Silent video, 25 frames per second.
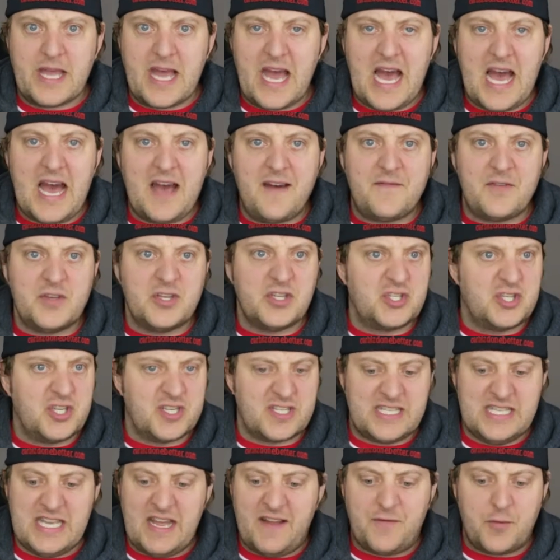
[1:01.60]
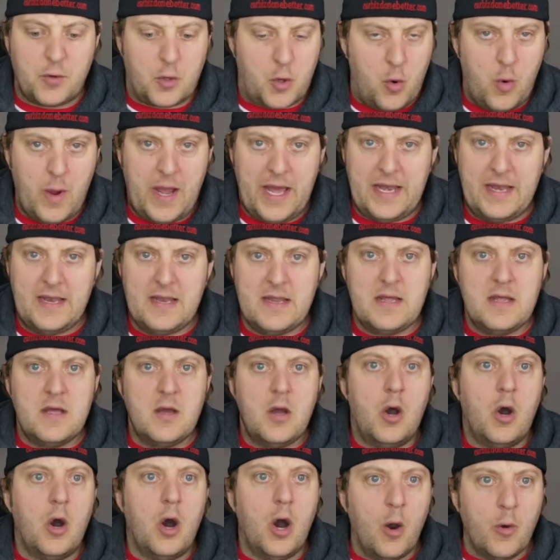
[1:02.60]
have is just never quit.
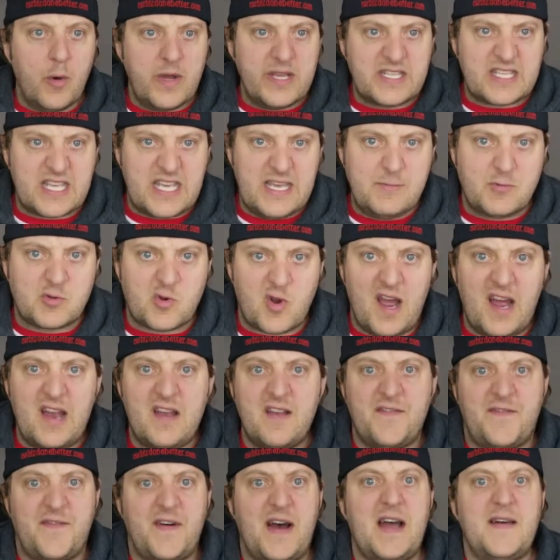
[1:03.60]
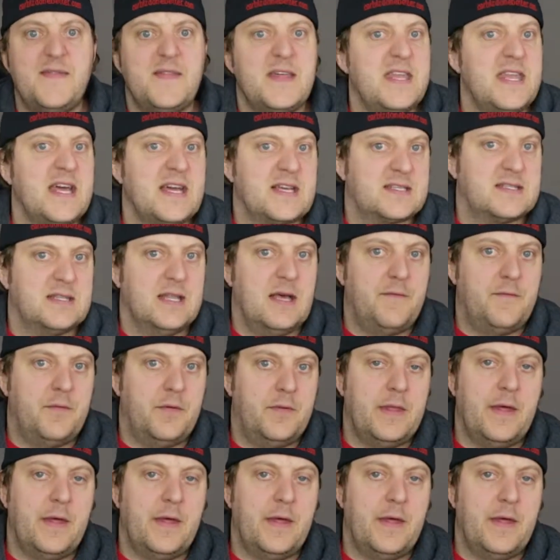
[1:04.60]
Always keep trying to find the next level.